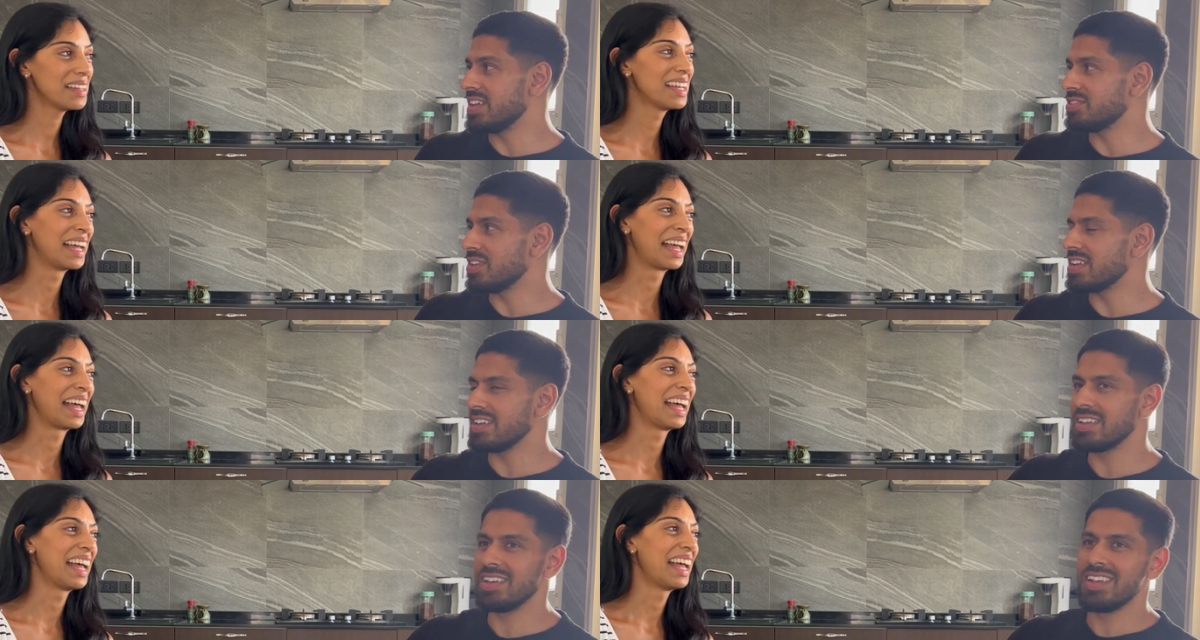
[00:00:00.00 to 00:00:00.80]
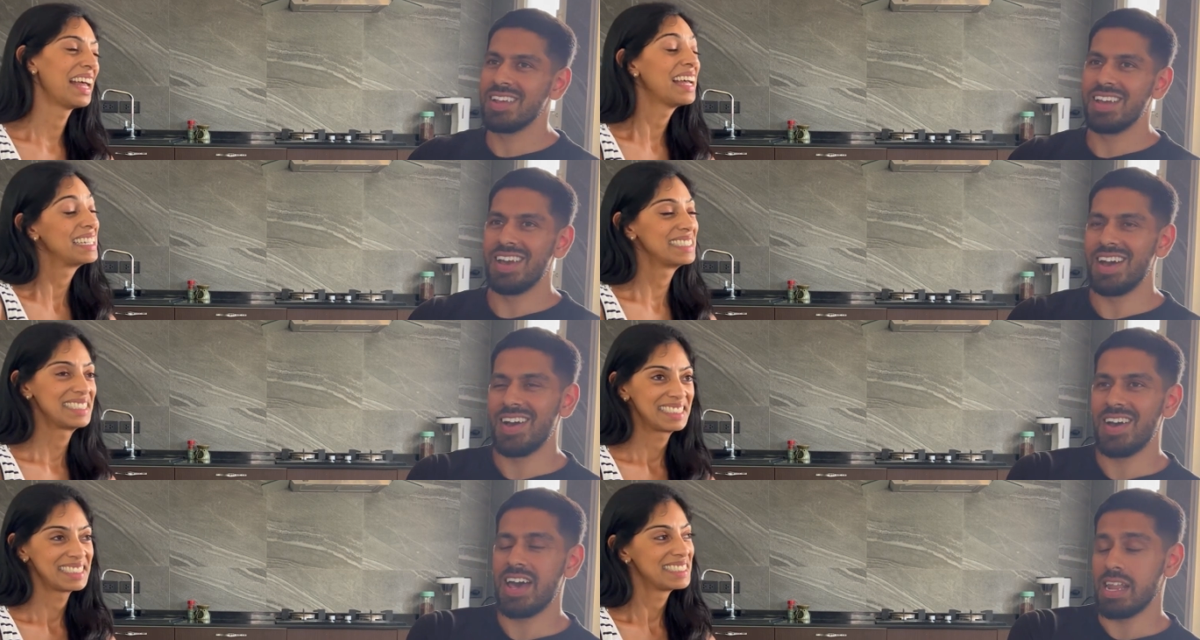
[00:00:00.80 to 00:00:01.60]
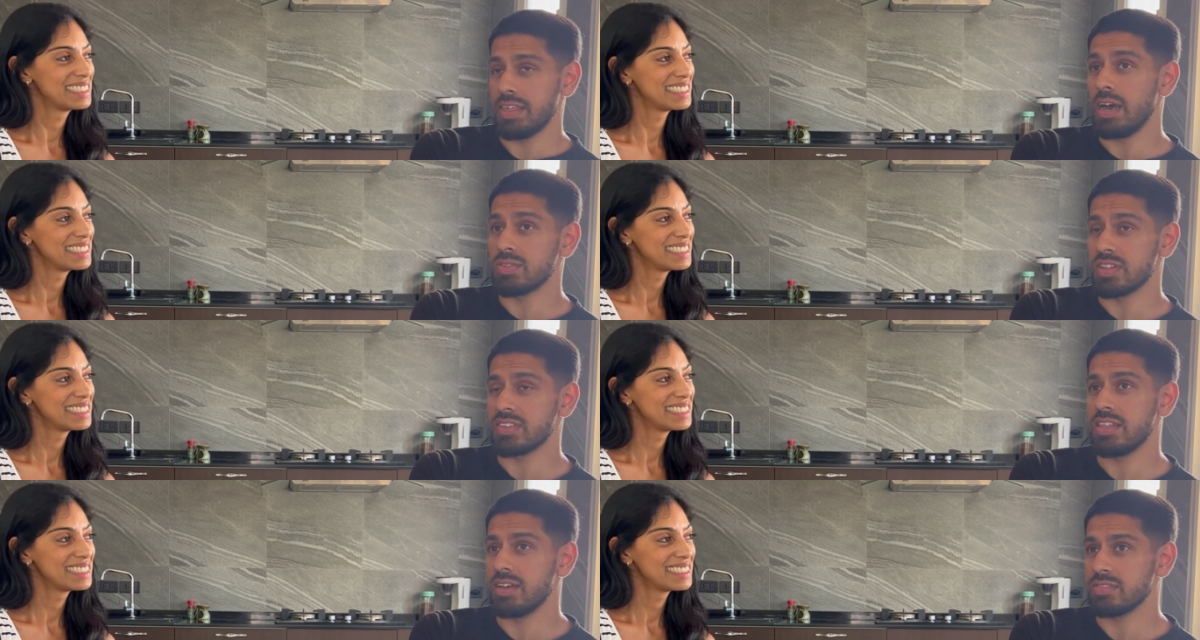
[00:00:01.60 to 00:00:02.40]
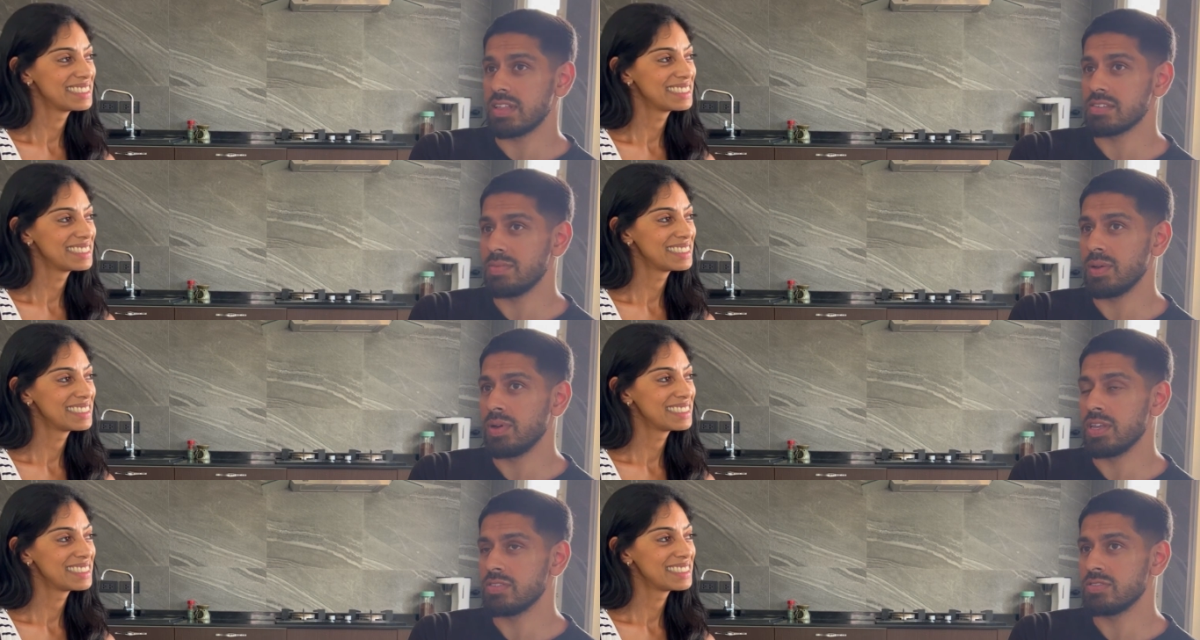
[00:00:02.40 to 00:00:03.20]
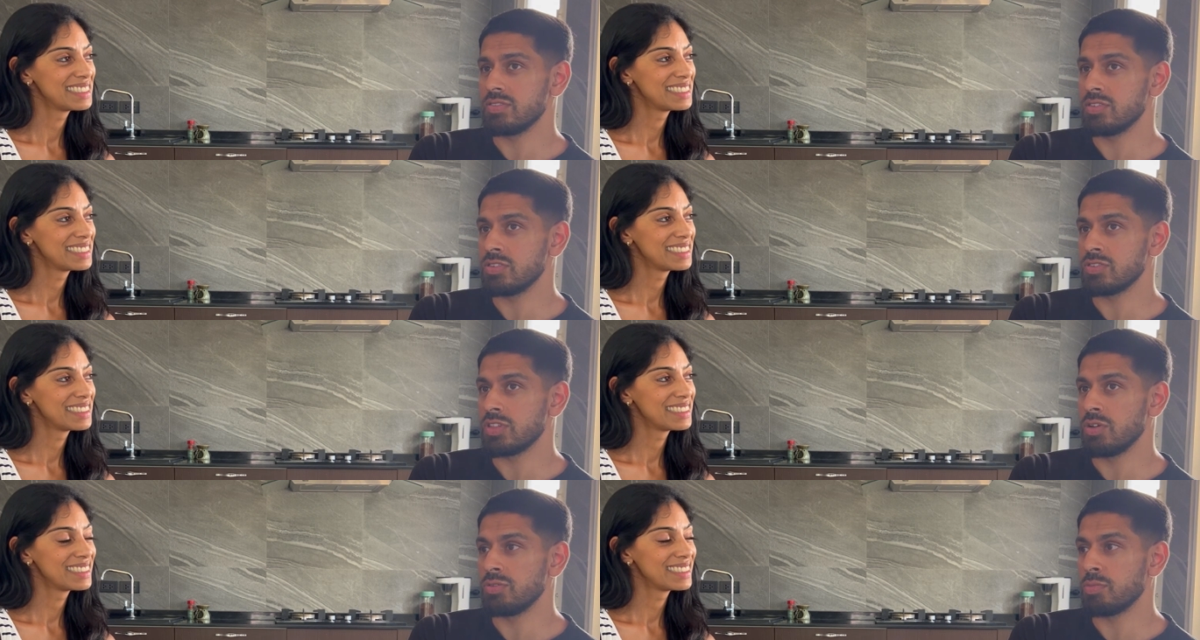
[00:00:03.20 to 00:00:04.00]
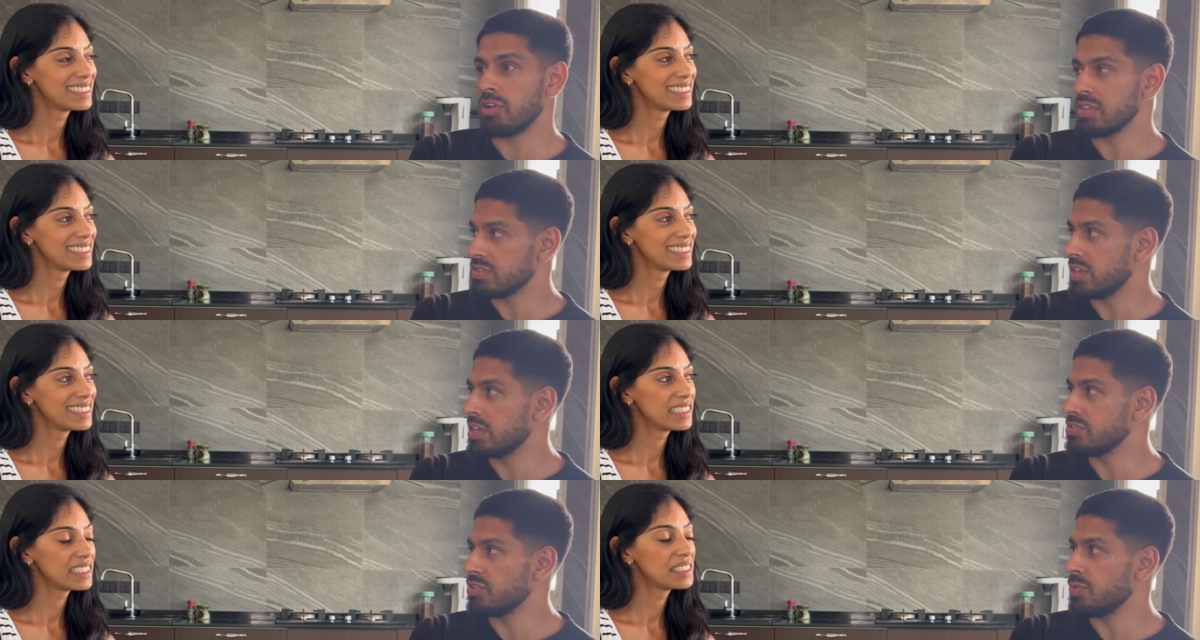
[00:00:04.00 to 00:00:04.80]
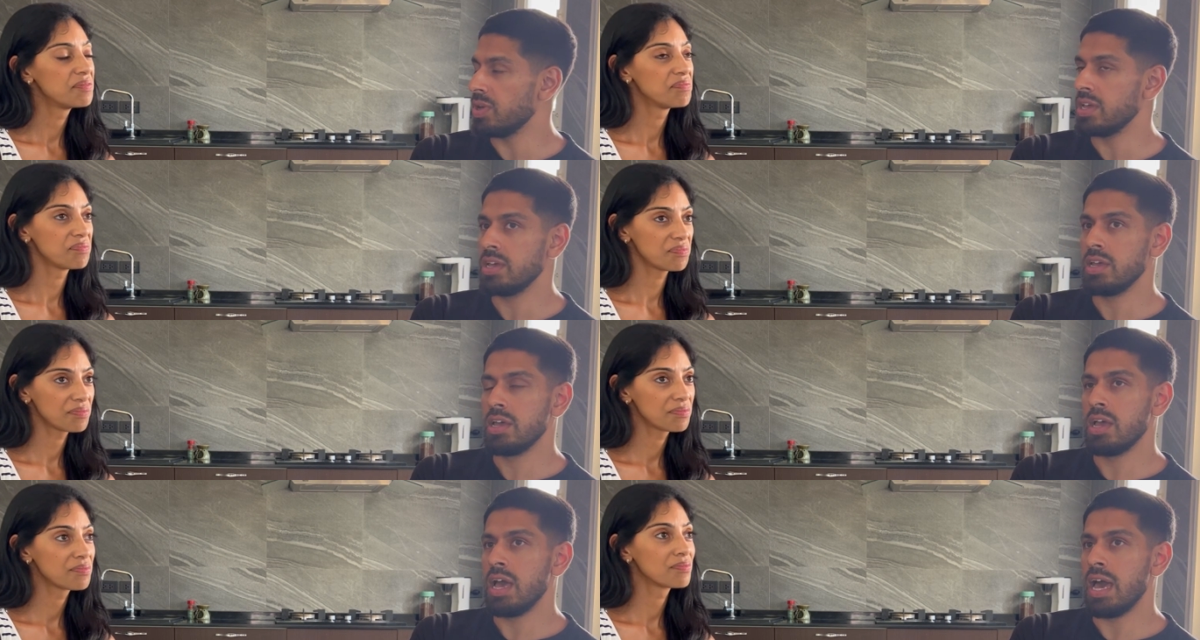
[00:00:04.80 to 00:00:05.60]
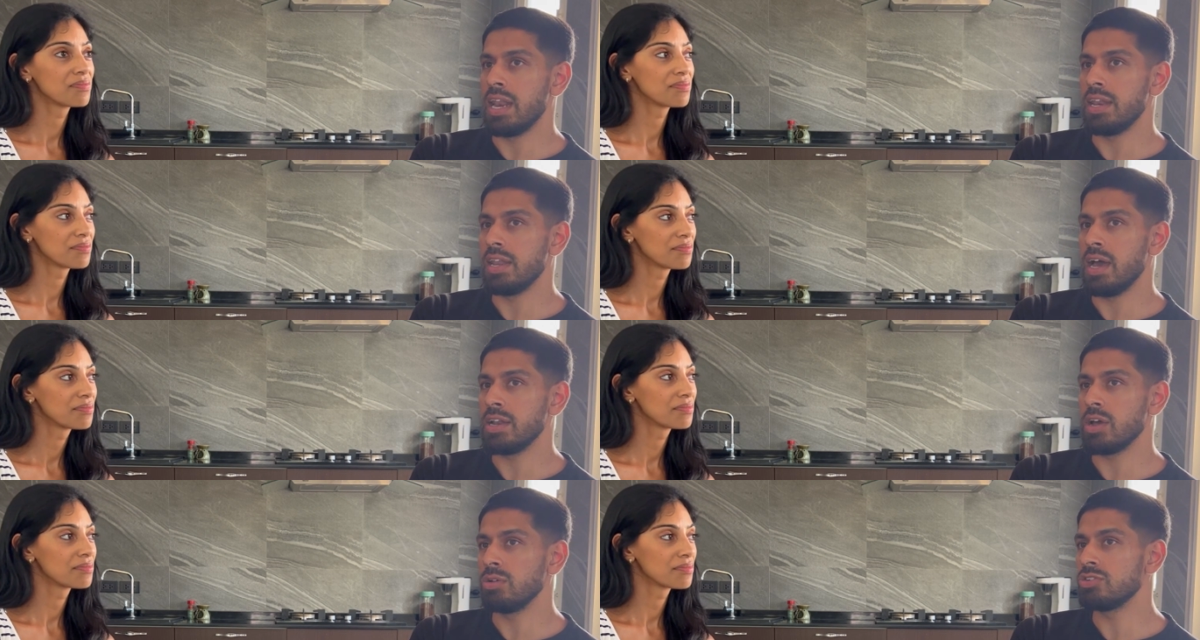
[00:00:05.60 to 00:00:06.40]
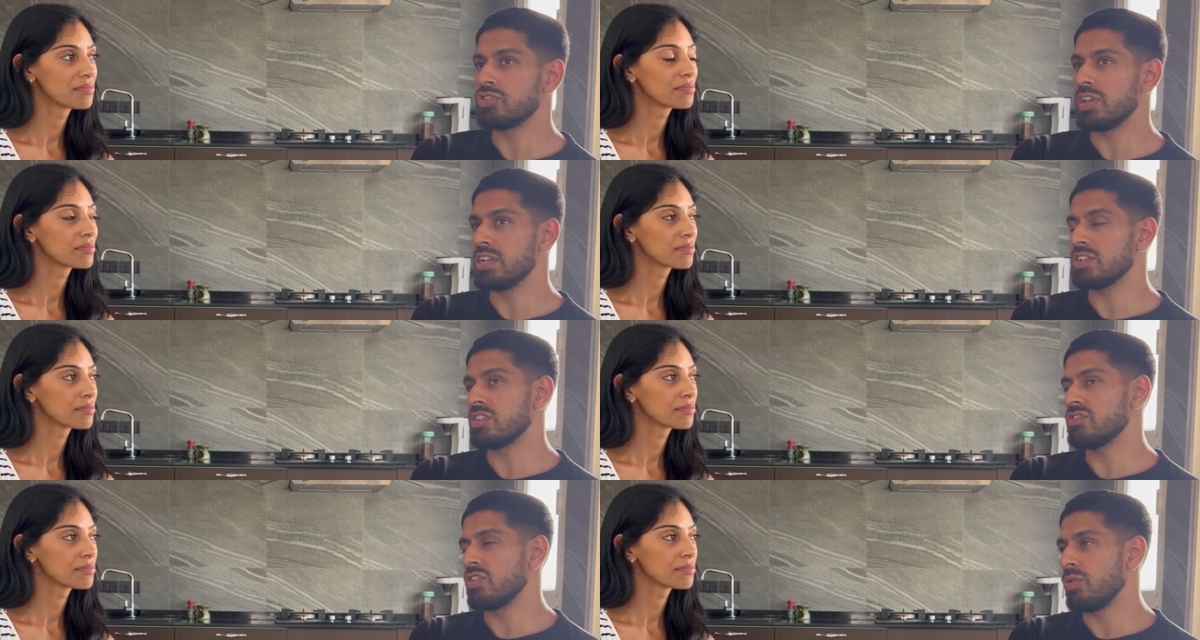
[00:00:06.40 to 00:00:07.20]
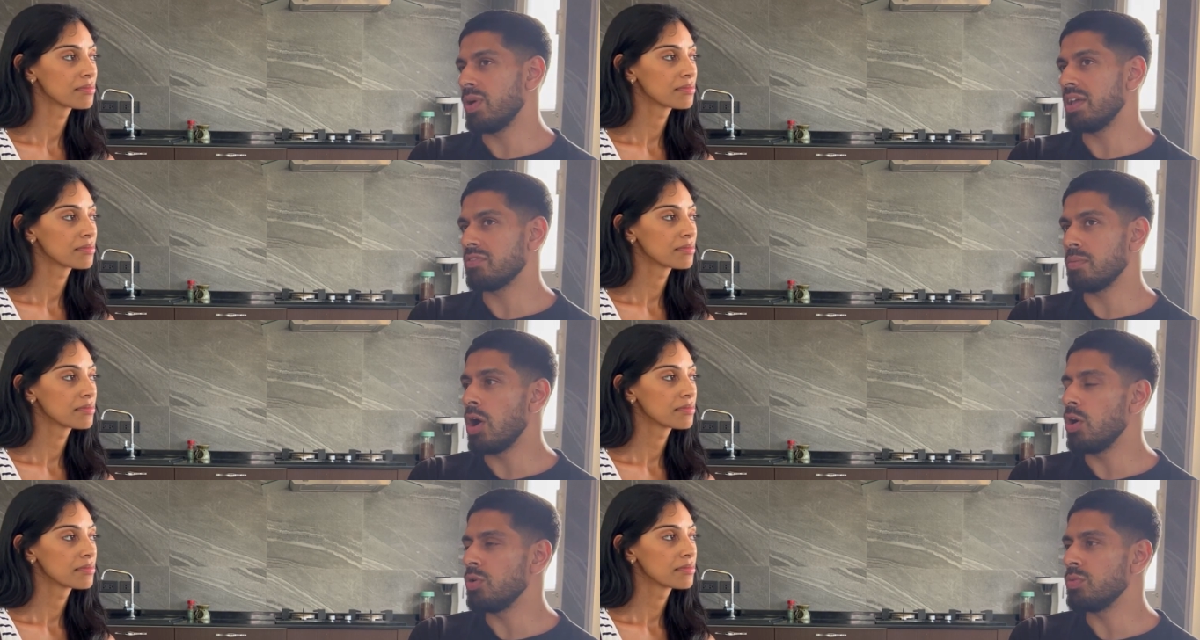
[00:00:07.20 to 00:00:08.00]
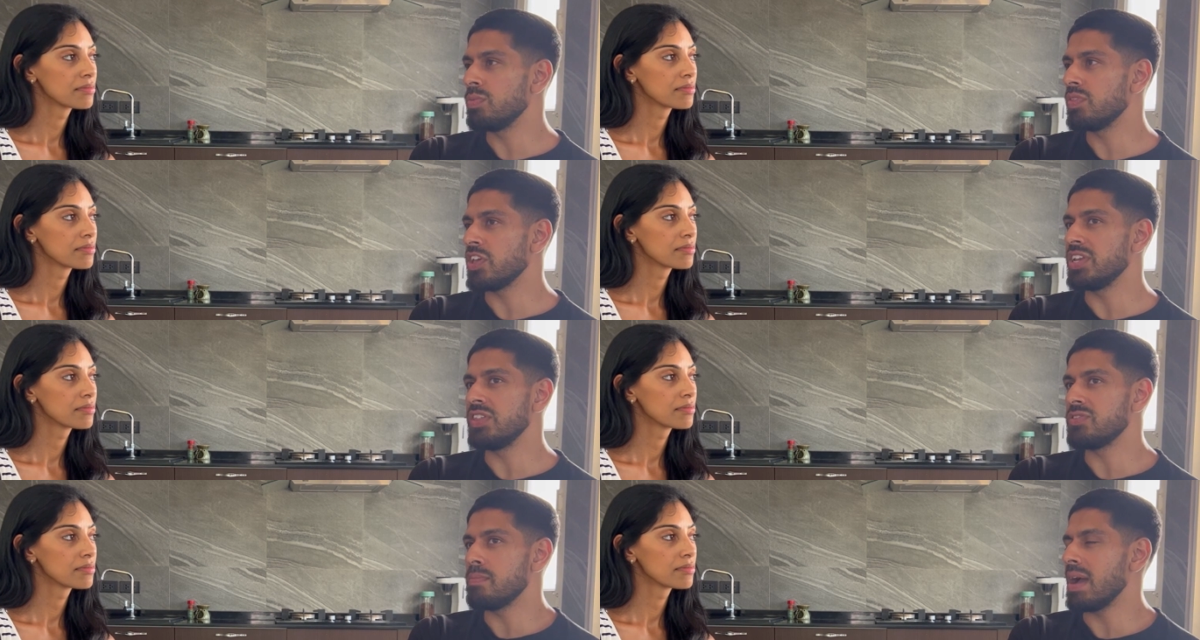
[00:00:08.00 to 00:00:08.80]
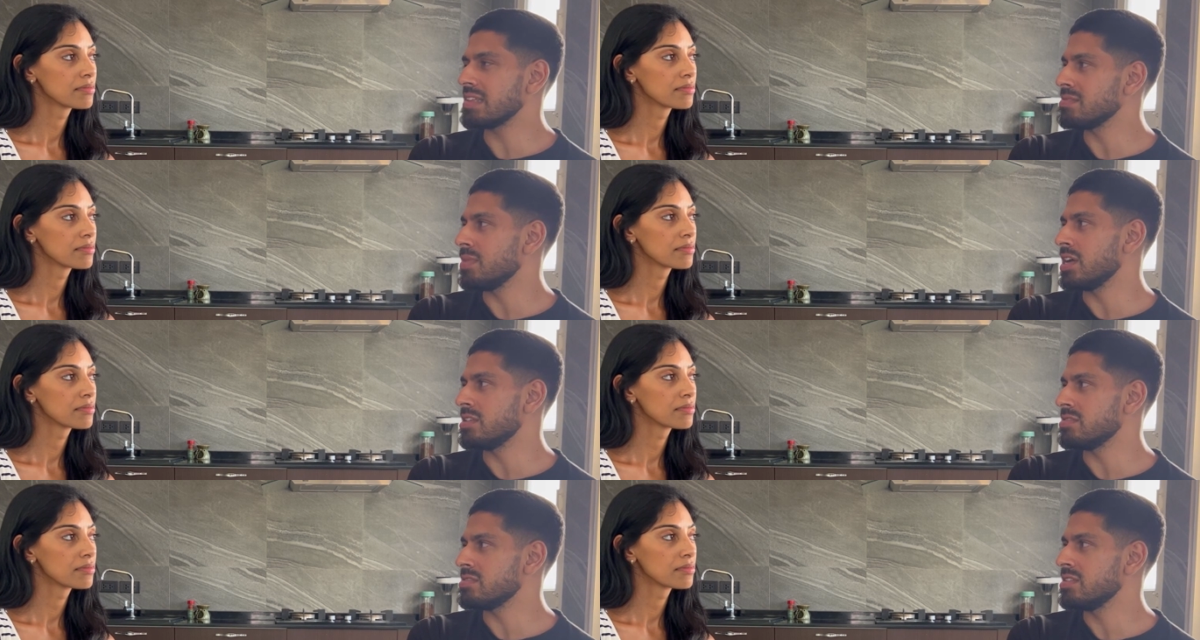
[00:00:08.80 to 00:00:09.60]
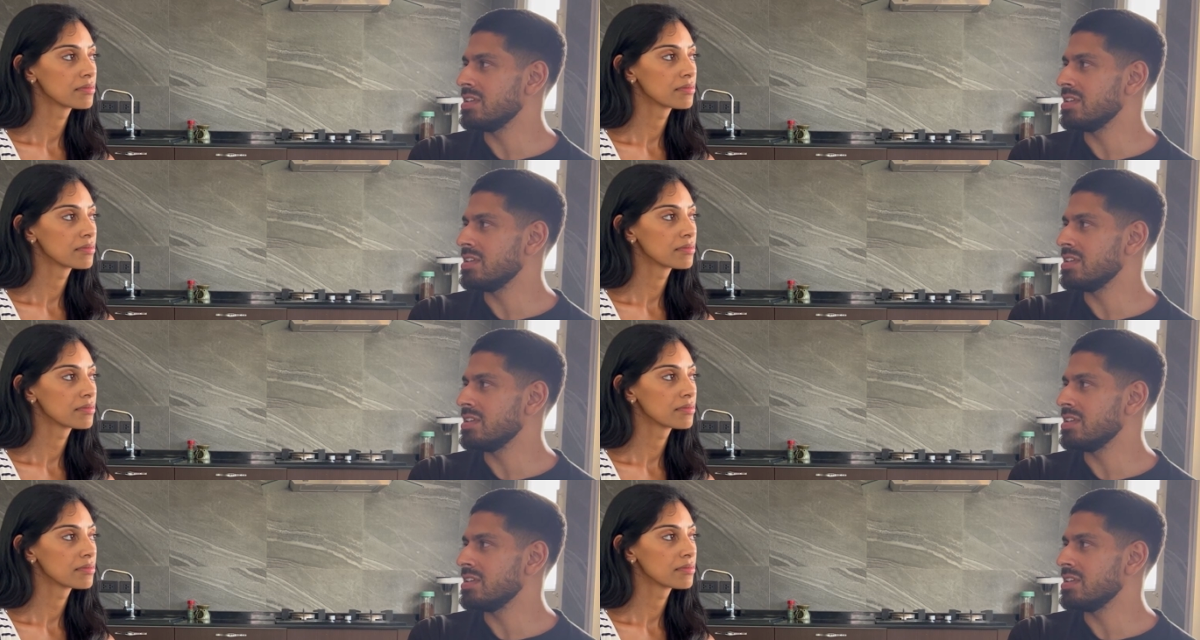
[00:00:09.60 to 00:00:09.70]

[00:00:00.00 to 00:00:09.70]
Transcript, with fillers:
Speaker 1: distracted. Uh, and I think I was going to say that's that's a big one is just don't procrastinate because you're away, and don't treat it just because you're away from home that you need to maximize